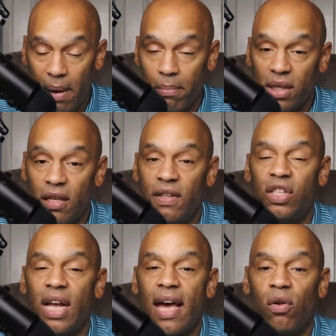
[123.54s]
members of the
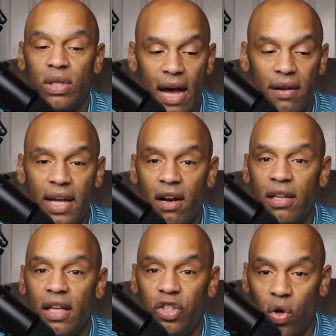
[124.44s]
channel down there
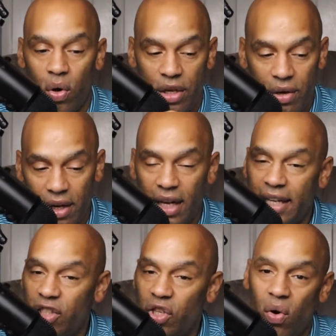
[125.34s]
in the join. You can
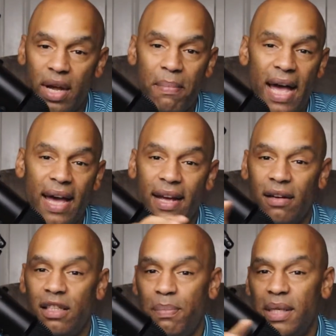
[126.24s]
click join, man.
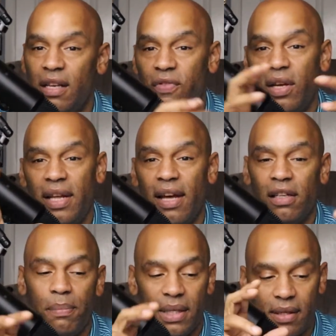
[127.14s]
LDBC, if you're in the
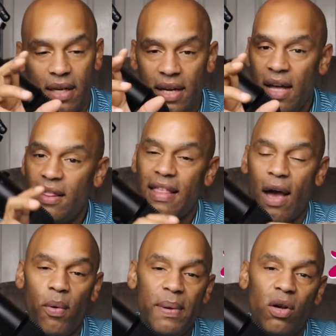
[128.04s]
LDBC,
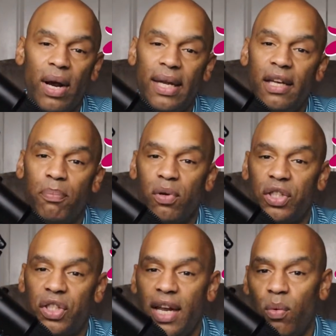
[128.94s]
that would be greatly
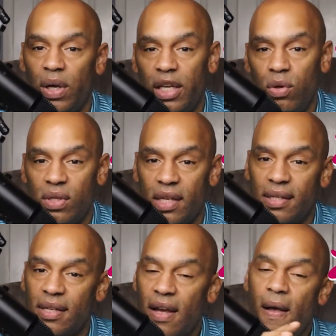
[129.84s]
appreciated. We use
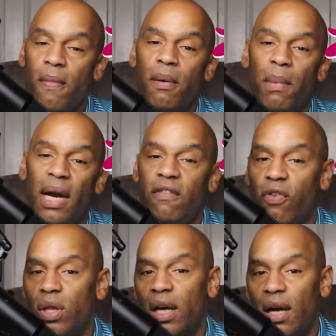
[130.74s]
the money
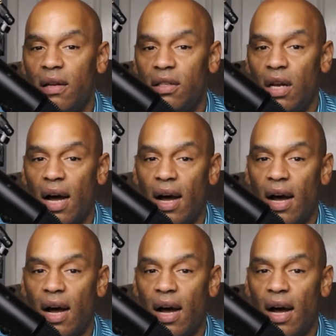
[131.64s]
for the